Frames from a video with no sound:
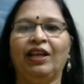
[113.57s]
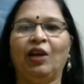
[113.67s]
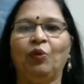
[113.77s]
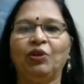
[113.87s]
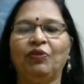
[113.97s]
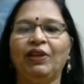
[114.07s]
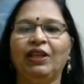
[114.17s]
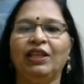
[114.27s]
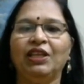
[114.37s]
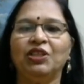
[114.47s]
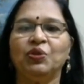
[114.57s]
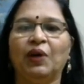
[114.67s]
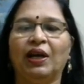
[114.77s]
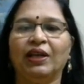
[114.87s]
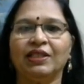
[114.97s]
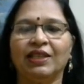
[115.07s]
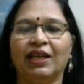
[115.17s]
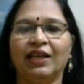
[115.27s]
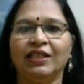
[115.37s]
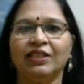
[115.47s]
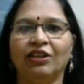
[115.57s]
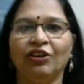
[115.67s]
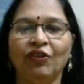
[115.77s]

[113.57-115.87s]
Now what we need to understand is